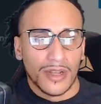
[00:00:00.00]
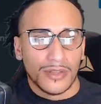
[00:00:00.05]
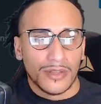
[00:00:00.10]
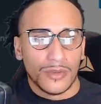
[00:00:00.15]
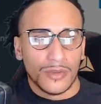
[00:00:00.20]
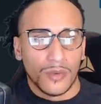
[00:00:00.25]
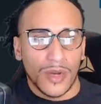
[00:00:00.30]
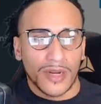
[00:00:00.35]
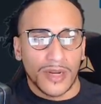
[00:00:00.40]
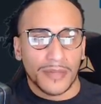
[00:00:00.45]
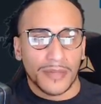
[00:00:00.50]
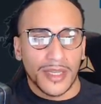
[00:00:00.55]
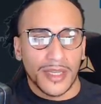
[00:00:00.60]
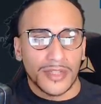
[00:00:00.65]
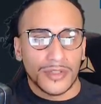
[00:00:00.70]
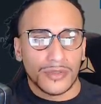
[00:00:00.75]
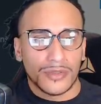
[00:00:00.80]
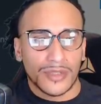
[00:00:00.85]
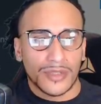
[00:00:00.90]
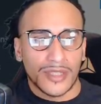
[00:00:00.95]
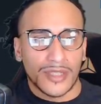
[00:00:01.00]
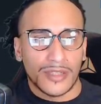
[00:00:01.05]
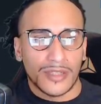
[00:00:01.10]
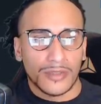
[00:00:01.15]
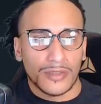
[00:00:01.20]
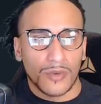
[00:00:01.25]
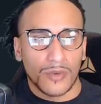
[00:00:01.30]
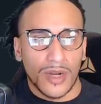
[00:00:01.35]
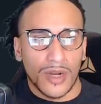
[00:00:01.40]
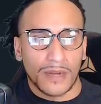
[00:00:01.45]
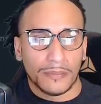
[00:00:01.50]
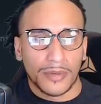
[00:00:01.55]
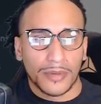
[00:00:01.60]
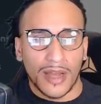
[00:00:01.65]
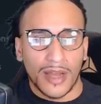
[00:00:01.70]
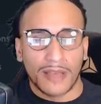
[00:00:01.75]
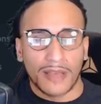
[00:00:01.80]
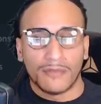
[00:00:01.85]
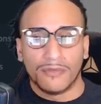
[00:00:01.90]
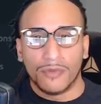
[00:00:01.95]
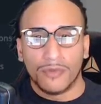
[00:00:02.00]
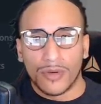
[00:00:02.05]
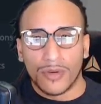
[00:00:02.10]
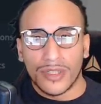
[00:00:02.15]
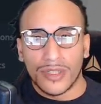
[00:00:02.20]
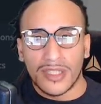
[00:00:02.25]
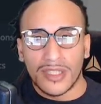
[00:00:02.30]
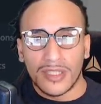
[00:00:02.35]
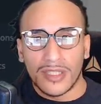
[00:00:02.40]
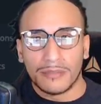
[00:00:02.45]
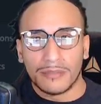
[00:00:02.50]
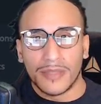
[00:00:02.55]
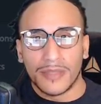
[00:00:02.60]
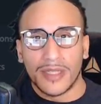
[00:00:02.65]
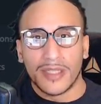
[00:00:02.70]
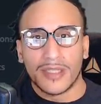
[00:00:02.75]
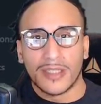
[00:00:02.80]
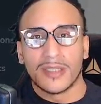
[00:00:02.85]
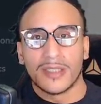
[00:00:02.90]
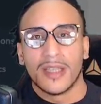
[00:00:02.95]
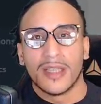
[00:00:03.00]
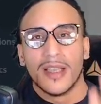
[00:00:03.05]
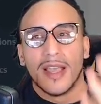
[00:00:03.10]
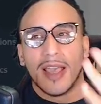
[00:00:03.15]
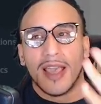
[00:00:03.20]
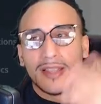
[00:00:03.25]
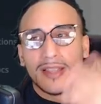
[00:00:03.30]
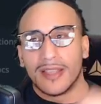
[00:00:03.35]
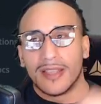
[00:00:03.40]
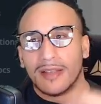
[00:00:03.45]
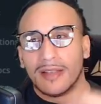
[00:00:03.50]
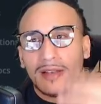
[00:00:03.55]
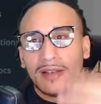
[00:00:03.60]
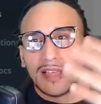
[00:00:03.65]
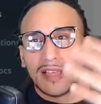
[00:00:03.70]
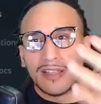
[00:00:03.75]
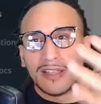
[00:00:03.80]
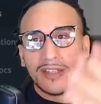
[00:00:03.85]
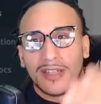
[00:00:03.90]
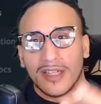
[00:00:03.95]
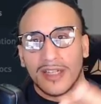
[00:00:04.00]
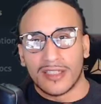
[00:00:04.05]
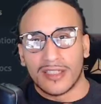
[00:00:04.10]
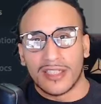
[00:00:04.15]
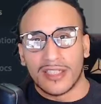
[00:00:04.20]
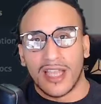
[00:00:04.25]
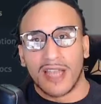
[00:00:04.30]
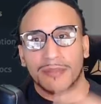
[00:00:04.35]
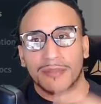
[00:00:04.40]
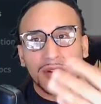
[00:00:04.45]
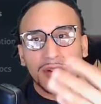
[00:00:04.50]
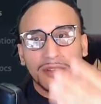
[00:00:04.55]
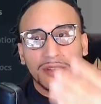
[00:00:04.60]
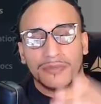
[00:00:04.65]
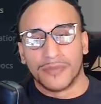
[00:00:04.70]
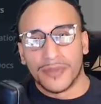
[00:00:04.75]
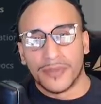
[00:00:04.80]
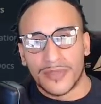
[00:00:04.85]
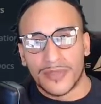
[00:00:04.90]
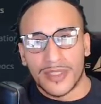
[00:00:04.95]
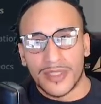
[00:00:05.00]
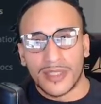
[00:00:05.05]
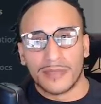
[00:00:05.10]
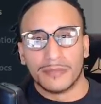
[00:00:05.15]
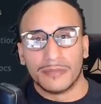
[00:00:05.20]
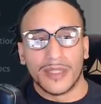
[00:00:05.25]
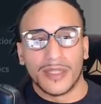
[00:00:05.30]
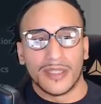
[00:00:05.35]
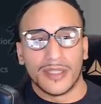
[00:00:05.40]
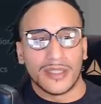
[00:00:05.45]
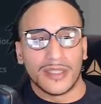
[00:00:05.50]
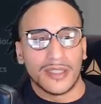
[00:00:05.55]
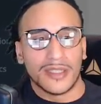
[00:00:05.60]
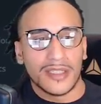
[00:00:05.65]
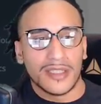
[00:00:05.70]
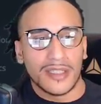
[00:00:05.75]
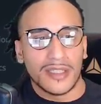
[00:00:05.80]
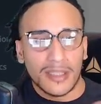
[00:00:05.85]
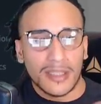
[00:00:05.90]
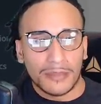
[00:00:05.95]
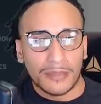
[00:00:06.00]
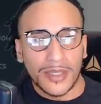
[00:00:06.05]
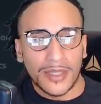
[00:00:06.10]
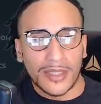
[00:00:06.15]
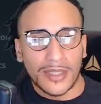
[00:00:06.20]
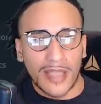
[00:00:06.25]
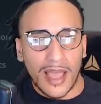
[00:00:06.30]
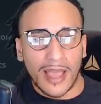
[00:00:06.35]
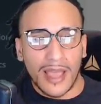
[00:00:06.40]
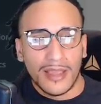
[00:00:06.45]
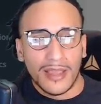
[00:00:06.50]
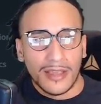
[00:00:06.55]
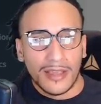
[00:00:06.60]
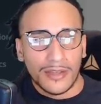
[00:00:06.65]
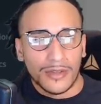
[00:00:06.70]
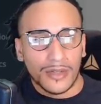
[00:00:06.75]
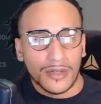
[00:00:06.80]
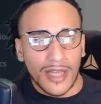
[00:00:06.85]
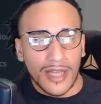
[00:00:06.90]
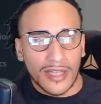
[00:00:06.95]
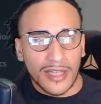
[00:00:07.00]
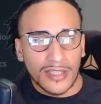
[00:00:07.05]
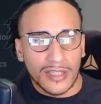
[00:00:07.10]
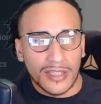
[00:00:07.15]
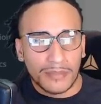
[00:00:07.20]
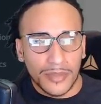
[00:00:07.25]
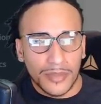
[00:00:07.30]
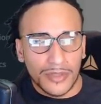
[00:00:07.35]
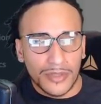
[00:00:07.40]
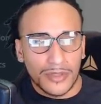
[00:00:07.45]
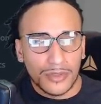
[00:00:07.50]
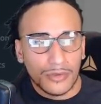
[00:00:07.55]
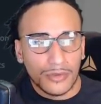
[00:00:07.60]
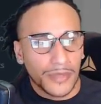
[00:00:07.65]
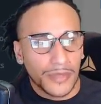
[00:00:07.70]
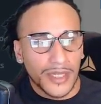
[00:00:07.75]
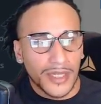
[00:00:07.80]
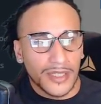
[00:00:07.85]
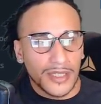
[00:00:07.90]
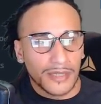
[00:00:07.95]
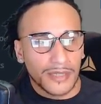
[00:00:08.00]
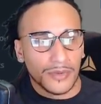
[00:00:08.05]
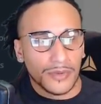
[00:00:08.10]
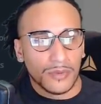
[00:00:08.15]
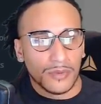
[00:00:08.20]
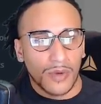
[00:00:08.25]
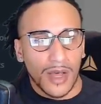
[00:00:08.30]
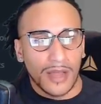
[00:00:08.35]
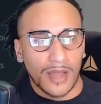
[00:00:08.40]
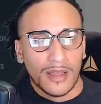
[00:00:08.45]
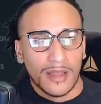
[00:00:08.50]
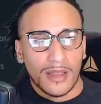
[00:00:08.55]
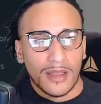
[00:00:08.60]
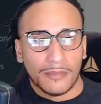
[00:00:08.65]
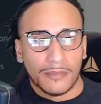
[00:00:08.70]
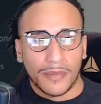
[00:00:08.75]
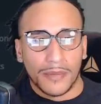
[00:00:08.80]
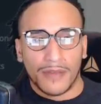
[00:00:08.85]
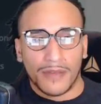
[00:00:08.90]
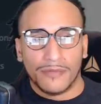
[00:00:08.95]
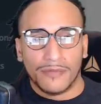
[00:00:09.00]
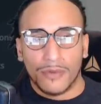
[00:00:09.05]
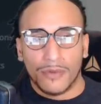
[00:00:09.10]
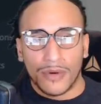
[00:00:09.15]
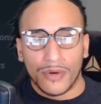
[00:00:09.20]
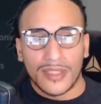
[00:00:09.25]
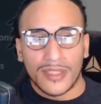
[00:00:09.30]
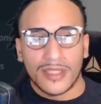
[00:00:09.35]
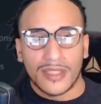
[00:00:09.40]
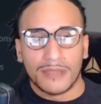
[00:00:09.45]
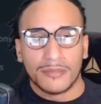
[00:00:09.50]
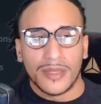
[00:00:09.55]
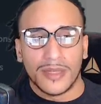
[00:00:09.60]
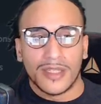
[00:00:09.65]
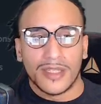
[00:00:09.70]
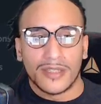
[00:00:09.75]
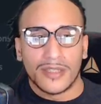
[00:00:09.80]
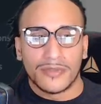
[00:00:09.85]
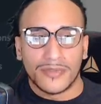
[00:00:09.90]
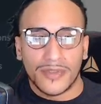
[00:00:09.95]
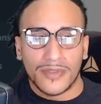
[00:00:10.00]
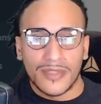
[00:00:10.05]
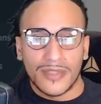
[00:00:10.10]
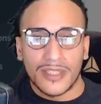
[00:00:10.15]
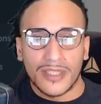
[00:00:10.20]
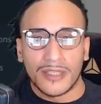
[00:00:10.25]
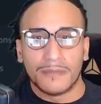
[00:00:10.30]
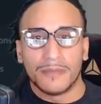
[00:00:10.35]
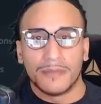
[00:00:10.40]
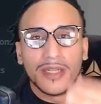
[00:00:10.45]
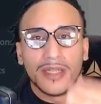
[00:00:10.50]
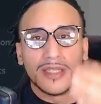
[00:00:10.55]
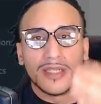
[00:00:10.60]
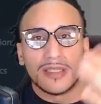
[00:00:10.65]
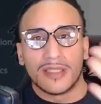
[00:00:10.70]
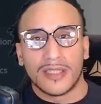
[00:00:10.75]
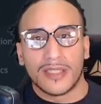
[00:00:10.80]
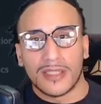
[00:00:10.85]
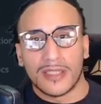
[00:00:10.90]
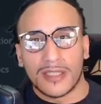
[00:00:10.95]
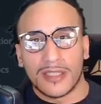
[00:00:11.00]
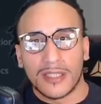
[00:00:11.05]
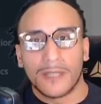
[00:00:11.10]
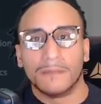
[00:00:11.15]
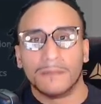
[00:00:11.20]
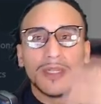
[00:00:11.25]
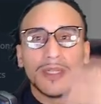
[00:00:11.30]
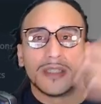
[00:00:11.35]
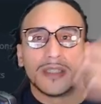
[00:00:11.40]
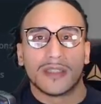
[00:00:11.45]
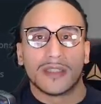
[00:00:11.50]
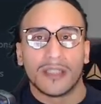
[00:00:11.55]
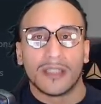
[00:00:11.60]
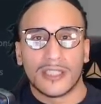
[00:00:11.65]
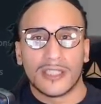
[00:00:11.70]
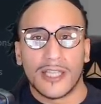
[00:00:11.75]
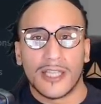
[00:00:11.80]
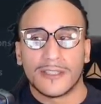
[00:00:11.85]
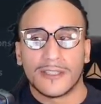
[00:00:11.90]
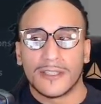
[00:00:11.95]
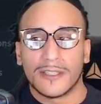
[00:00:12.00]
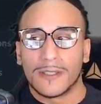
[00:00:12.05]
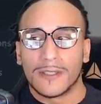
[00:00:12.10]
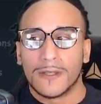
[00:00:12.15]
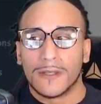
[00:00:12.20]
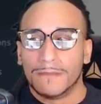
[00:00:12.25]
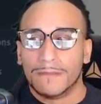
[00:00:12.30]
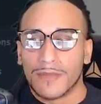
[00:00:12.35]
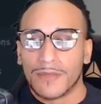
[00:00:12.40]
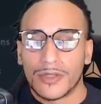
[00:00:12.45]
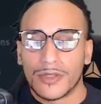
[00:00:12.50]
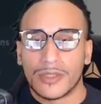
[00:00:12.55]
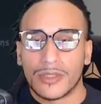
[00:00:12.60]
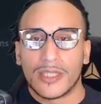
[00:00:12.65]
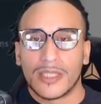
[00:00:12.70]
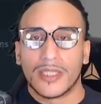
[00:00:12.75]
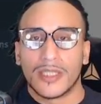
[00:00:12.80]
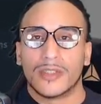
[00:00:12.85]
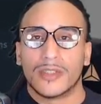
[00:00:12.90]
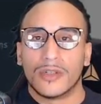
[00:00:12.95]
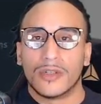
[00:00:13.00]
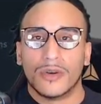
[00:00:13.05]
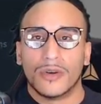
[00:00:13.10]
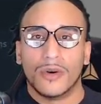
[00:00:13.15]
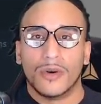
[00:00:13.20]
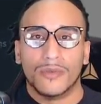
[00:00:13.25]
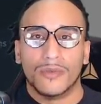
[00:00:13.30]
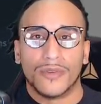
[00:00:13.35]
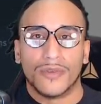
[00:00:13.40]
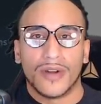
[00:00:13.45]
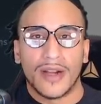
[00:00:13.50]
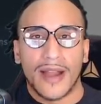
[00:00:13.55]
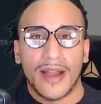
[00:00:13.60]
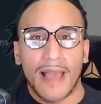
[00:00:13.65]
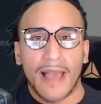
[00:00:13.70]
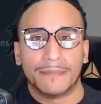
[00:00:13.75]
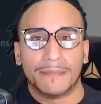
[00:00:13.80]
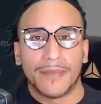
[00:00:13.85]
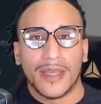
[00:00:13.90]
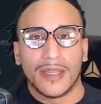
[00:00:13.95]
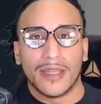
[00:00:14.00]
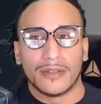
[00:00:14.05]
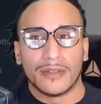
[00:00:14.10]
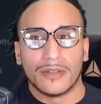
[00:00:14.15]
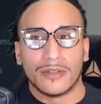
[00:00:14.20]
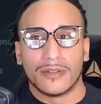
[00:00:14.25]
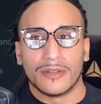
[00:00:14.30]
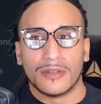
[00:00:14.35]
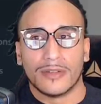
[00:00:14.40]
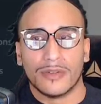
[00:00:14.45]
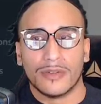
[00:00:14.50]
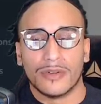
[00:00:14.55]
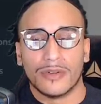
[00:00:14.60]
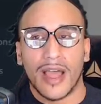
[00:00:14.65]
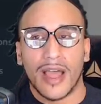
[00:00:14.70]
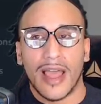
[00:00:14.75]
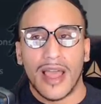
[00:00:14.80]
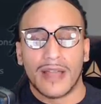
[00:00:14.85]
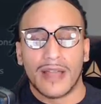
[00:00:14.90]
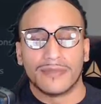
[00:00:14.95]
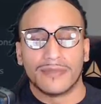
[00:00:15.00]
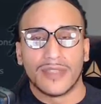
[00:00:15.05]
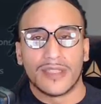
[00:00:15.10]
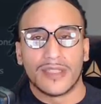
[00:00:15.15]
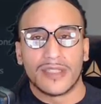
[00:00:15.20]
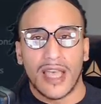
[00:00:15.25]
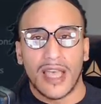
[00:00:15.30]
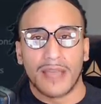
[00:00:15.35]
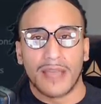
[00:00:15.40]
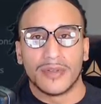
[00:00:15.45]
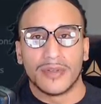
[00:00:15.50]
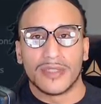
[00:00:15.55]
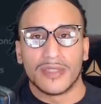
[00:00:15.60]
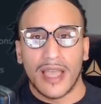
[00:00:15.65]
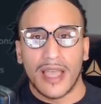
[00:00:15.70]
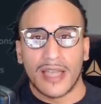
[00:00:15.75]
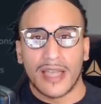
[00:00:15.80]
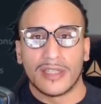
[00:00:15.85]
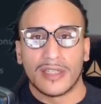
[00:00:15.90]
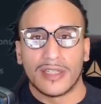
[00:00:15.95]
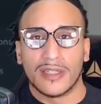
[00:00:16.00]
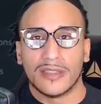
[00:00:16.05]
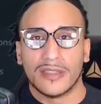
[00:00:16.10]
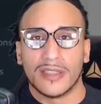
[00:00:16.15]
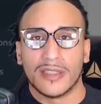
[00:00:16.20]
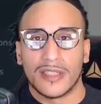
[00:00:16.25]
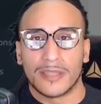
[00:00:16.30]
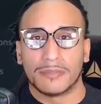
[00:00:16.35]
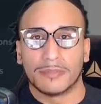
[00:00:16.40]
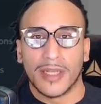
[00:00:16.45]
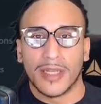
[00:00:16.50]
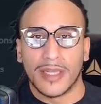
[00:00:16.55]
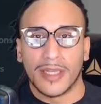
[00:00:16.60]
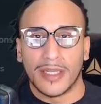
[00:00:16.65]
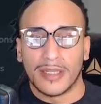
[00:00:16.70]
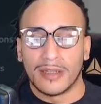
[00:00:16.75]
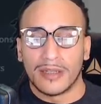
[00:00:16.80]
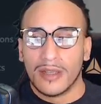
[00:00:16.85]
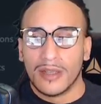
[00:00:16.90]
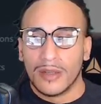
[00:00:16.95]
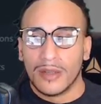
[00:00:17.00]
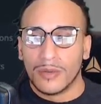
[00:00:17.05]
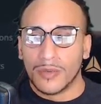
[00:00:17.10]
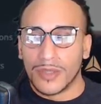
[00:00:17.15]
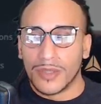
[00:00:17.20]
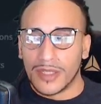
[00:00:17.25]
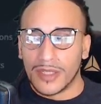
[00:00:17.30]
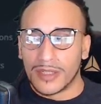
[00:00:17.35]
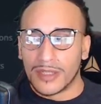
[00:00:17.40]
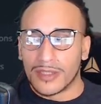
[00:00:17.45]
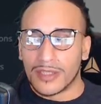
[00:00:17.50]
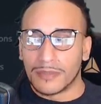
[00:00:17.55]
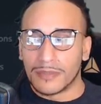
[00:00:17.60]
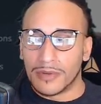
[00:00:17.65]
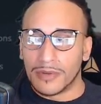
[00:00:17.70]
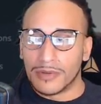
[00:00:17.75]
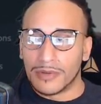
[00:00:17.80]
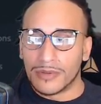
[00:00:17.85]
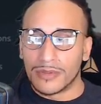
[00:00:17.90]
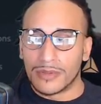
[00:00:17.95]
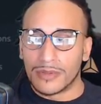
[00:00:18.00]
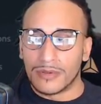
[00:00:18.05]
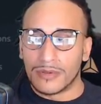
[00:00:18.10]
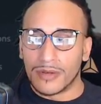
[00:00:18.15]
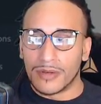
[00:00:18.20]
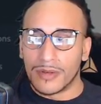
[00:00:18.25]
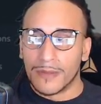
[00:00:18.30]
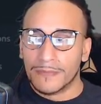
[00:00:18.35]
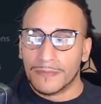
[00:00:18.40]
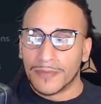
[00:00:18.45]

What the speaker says: You want to make sure that you want to put like 14 minutes and then like your next timer at 15 minutes. It doesn't need to be that. You could actually put 2 minutes if you want, but 14 minutes, 15 minutes, 16 minutes, things like this, so that they don't overlap and you'll have the timers actually displayed when they're supposed to.